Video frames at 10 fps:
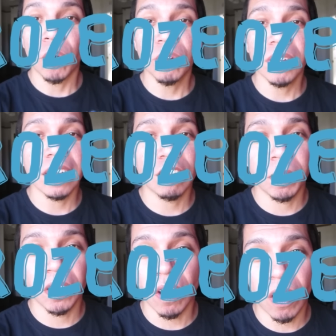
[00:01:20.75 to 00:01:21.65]
Frozen is
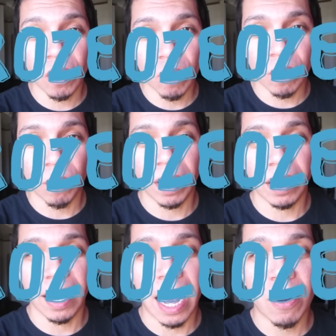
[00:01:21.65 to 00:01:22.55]
beyond
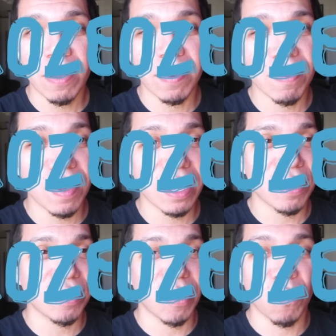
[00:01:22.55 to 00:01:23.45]
overrated. I don't even think
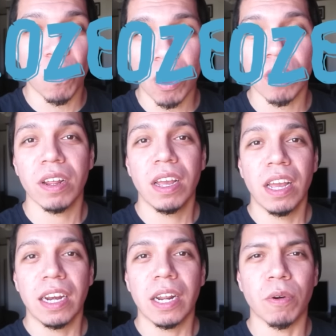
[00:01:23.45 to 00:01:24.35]
there's a word
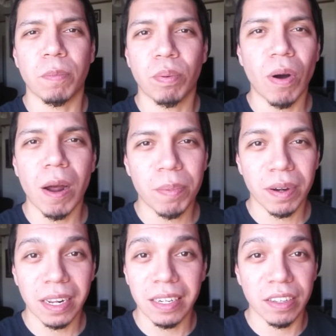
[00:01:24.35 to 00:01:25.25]
that would
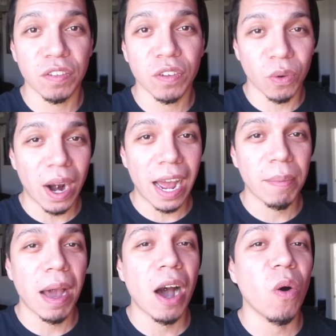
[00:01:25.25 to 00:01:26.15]
properly
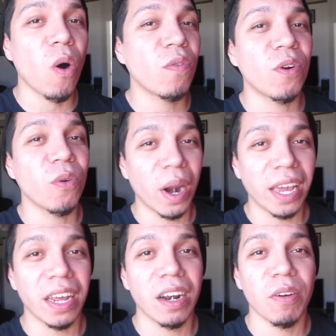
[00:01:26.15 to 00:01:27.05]
describe how
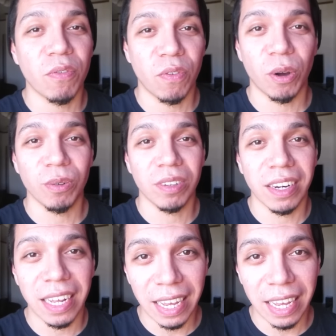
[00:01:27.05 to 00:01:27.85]
overrated Frozen